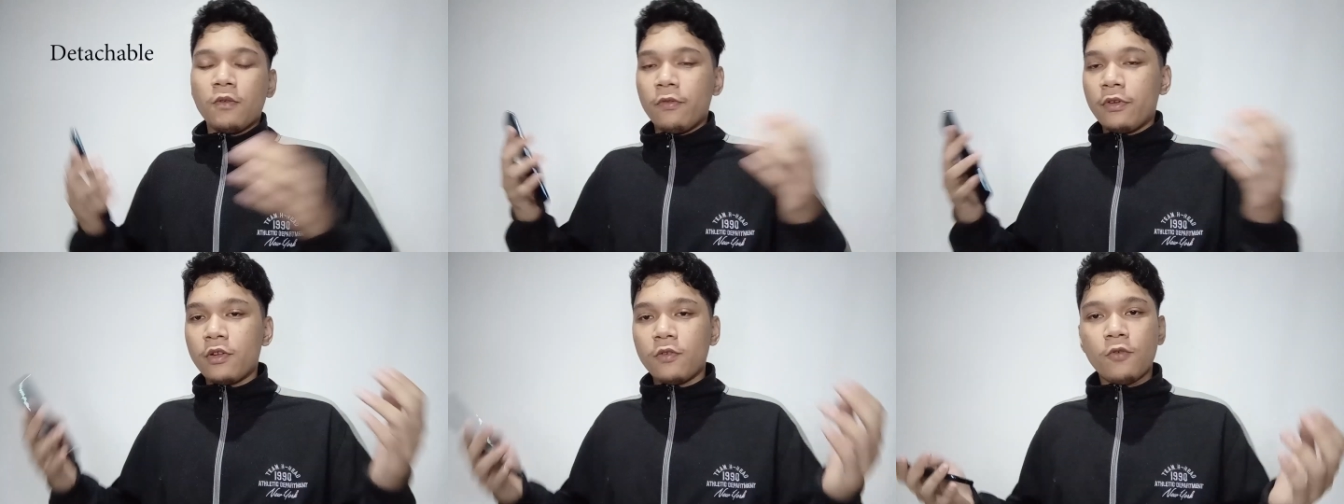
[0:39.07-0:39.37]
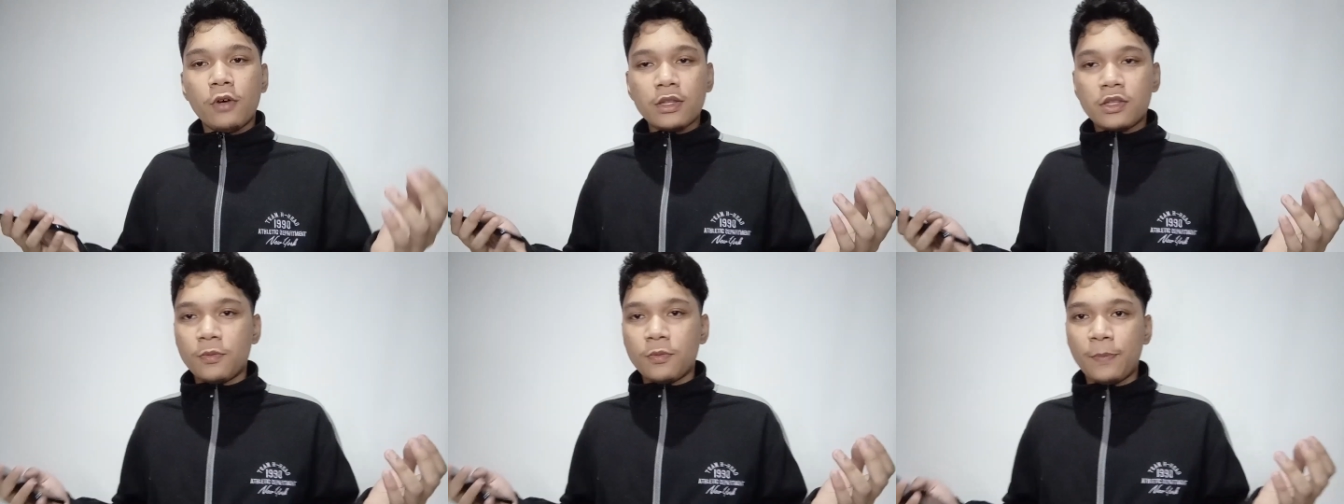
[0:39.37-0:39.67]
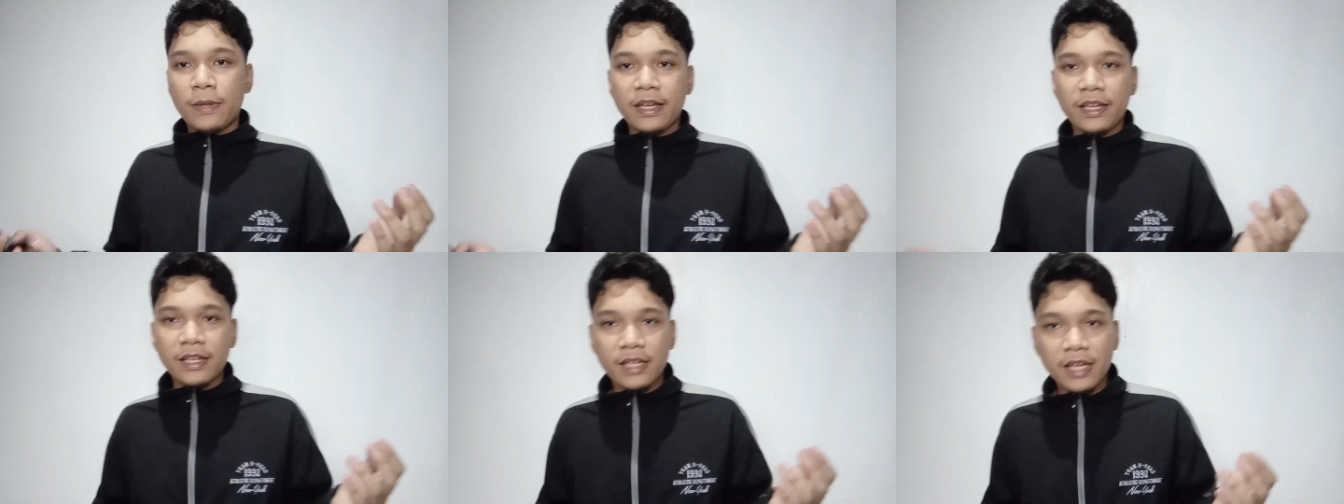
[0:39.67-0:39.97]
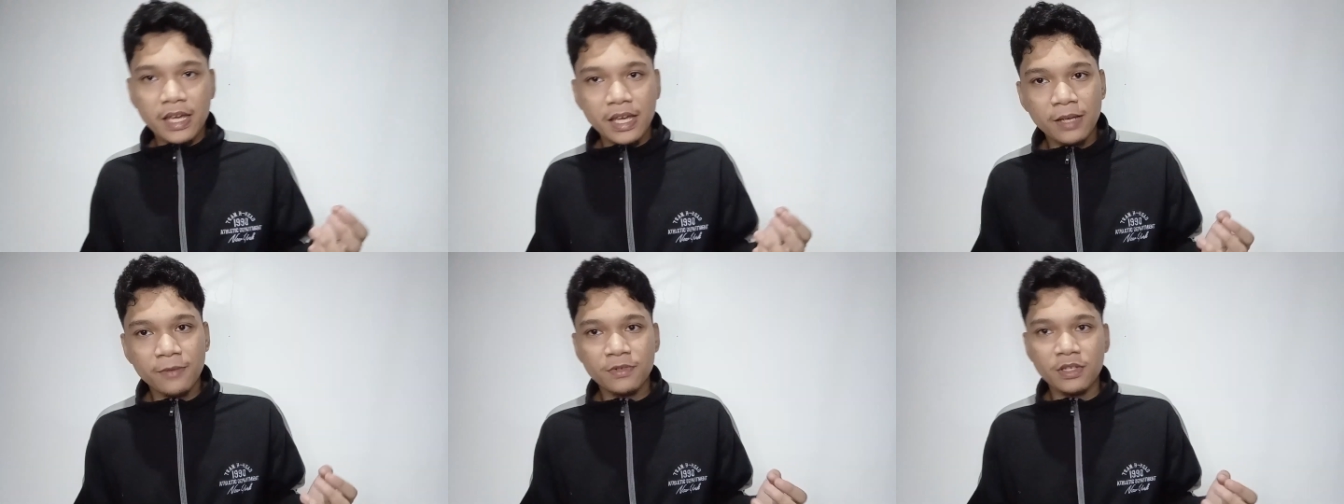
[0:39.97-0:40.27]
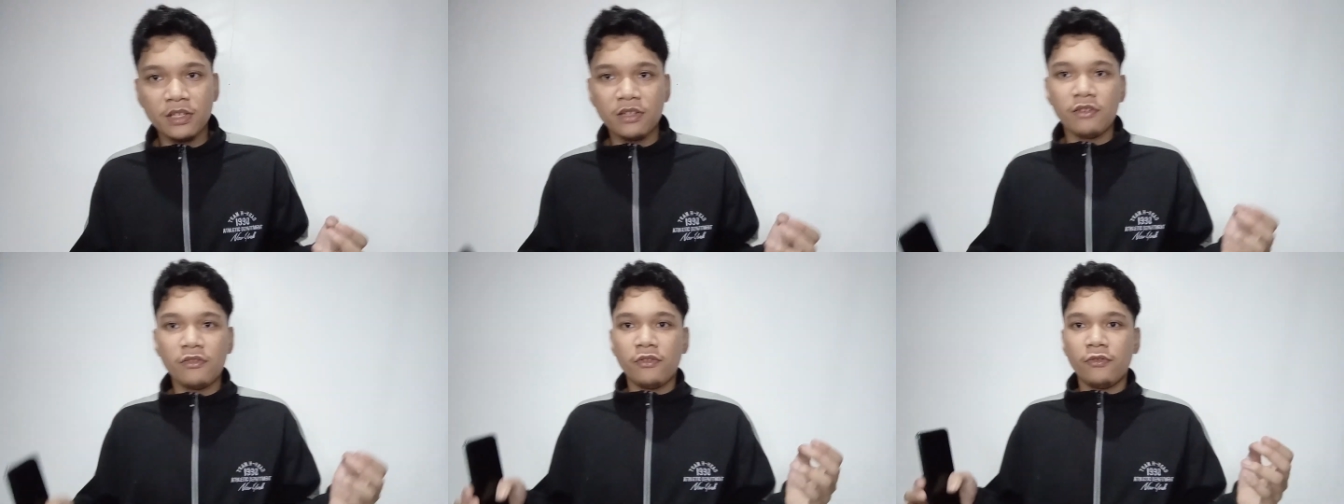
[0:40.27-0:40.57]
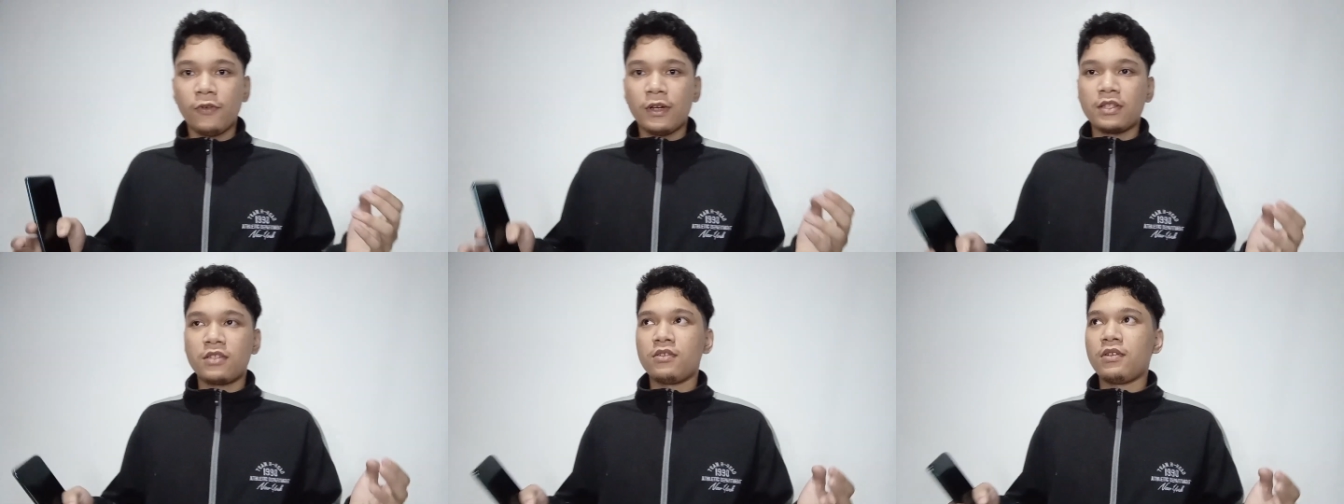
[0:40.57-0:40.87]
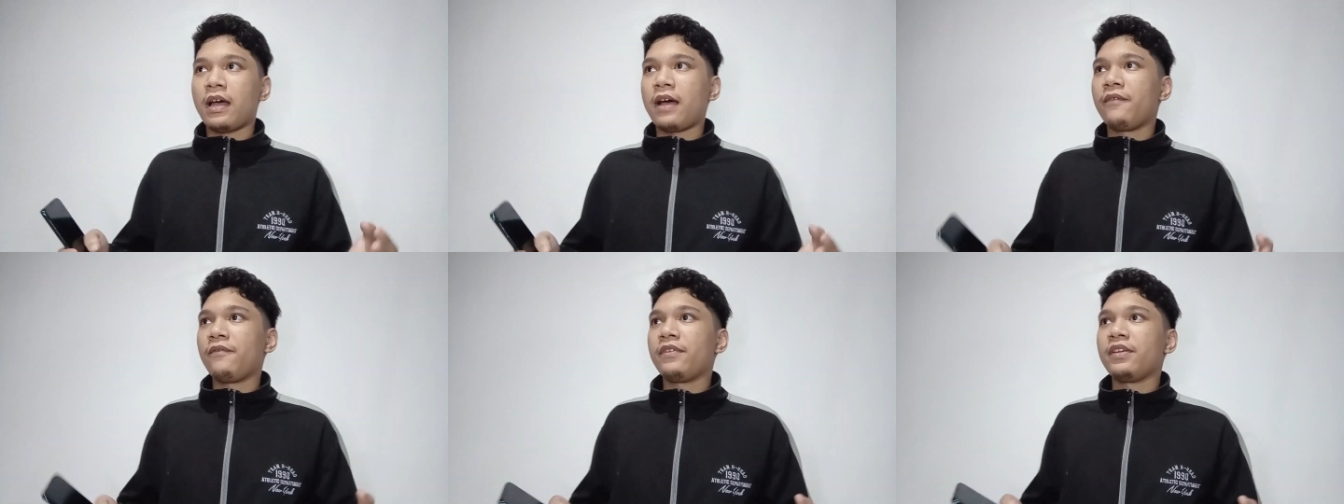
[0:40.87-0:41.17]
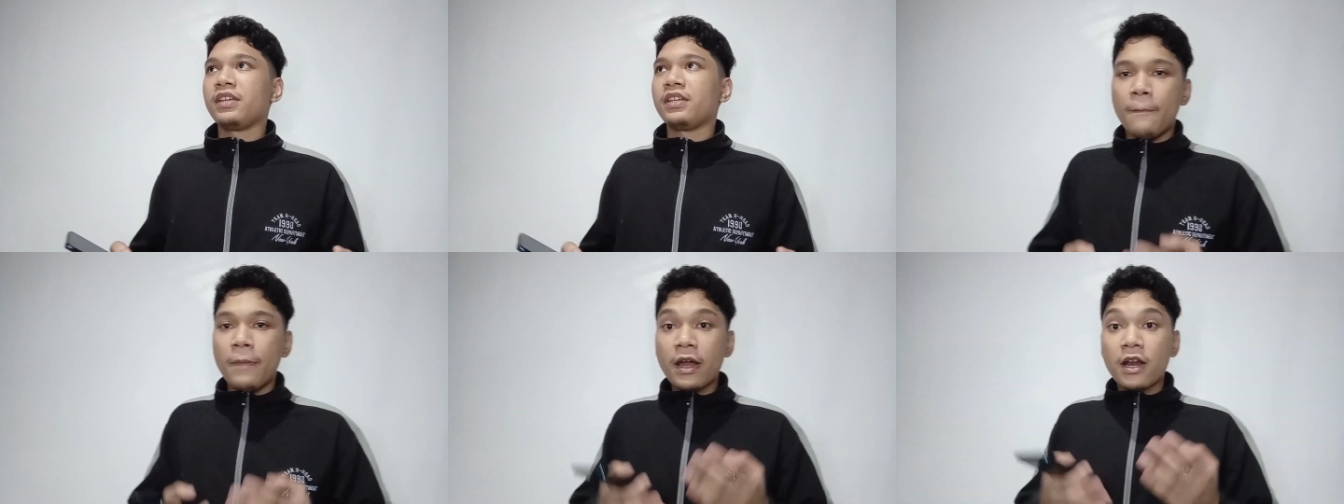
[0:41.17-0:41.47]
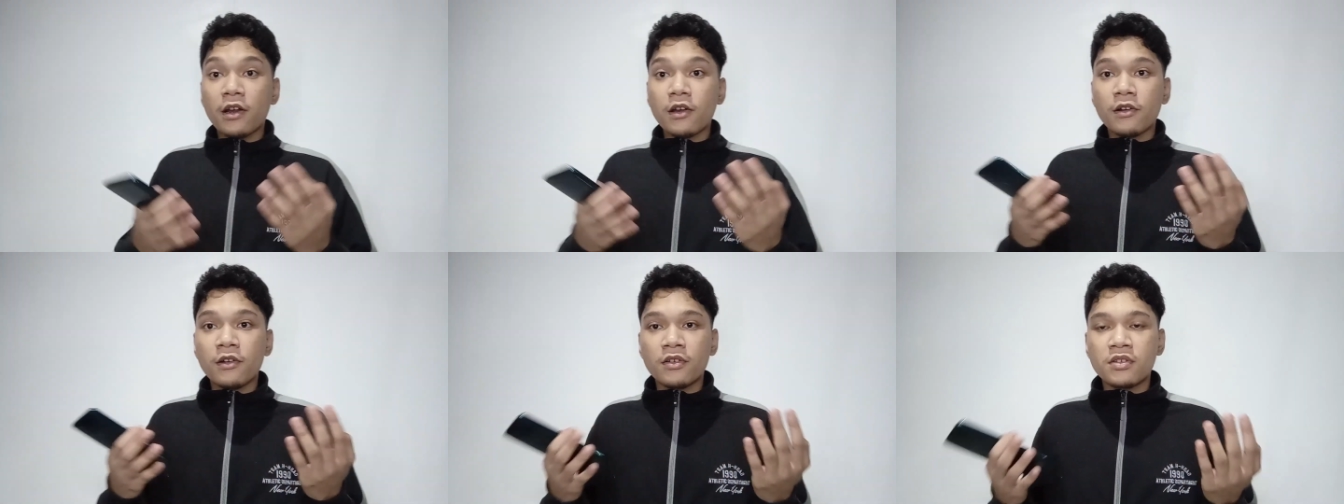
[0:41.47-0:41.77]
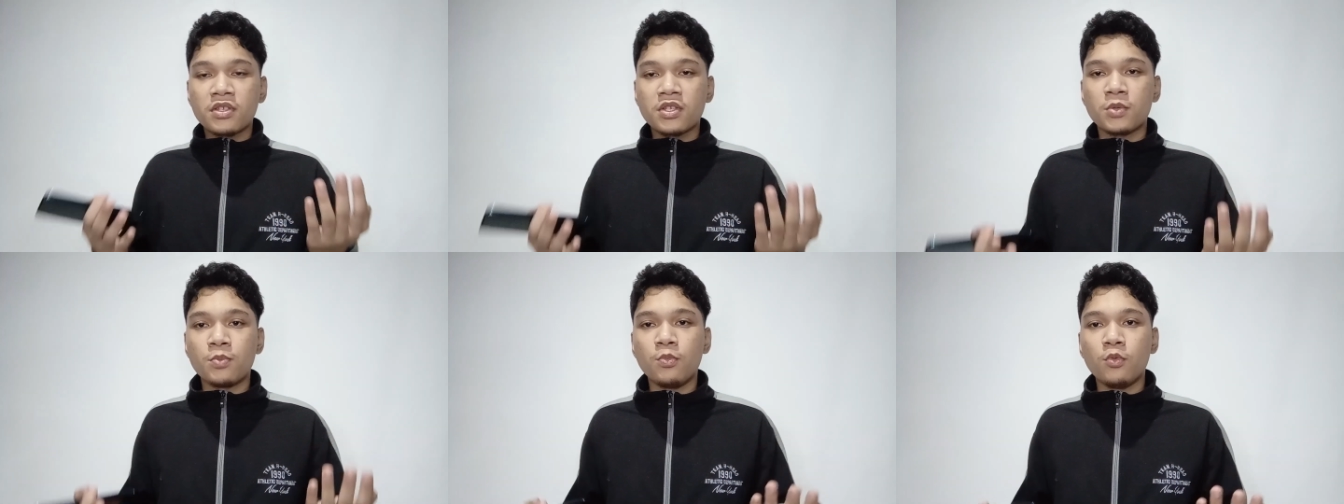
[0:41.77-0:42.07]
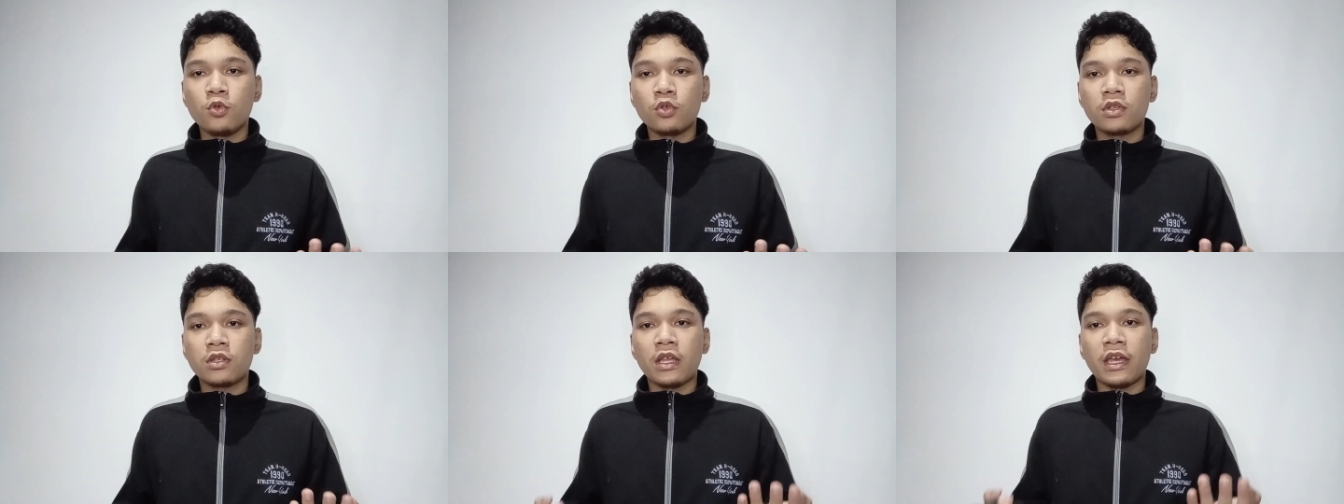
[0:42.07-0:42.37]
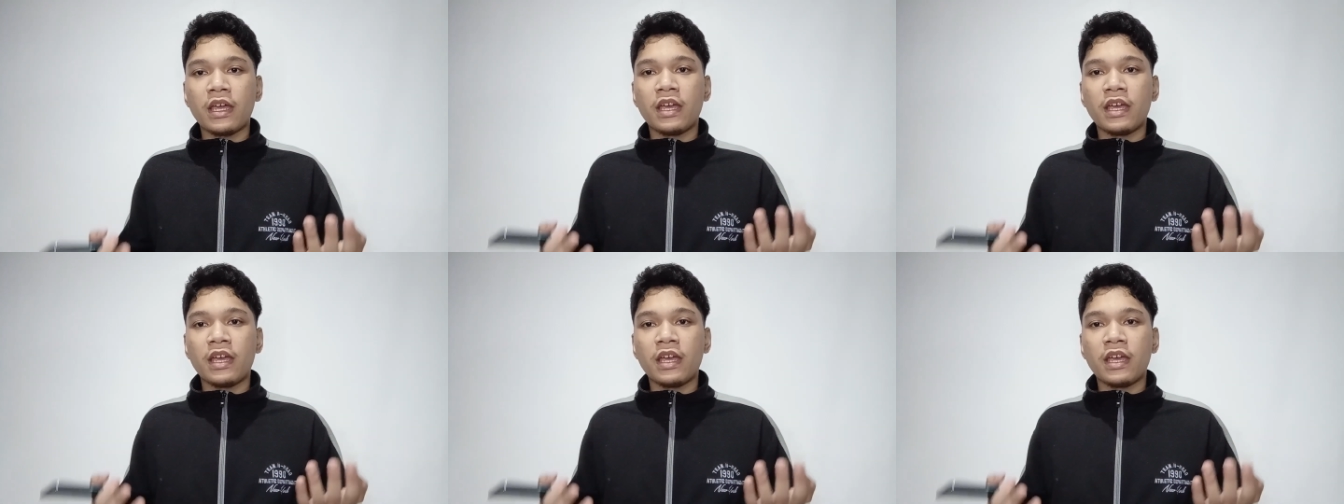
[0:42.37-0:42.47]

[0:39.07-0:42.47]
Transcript: When you want to play games and you want to have a better, smooth,